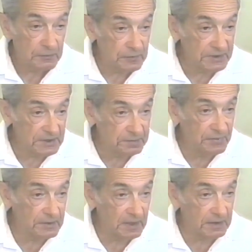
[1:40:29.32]
Wouldn't
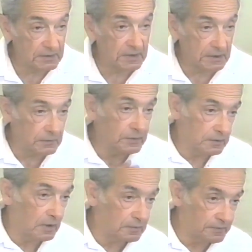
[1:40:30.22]
it be, and here
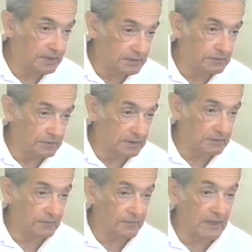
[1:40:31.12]
we were already doing
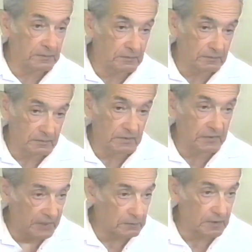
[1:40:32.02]
it. In fact,
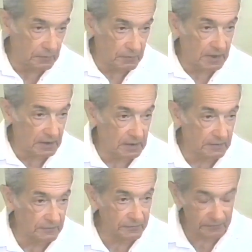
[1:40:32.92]
they were aware
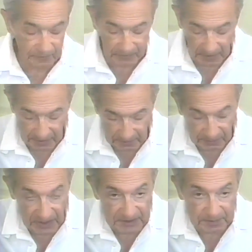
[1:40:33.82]
of our
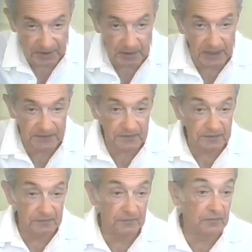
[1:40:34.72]
management
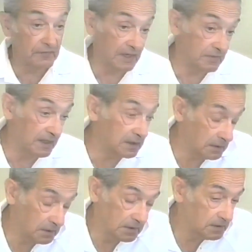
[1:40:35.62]
classes. In fact,
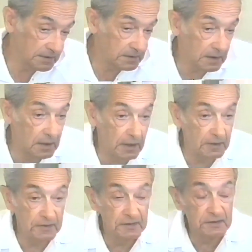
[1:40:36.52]
they
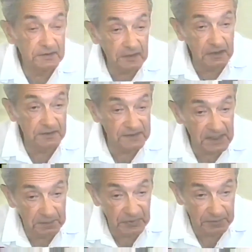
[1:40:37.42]
started to
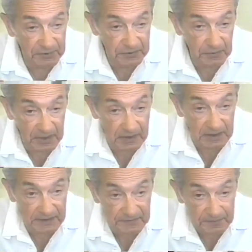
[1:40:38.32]
send people to our
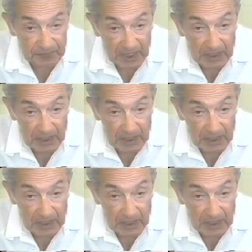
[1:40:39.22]
class.